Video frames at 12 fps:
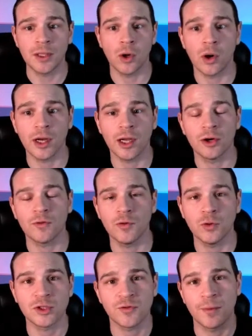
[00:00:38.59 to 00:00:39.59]
R
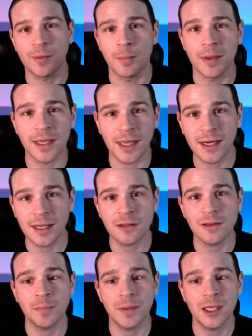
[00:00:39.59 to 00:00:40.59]
interval is from the beginning of
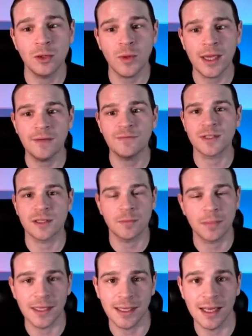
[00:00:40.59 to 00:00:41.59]
the P wave to the
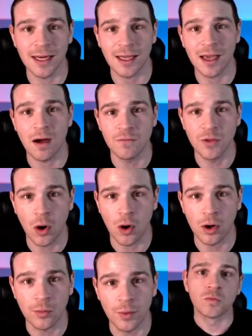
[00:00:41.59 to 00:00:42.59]
beginning of the
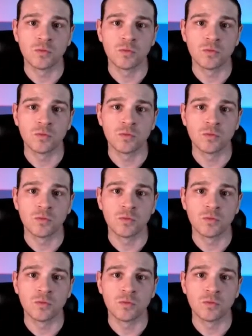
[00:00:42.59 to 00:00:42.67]
R wave.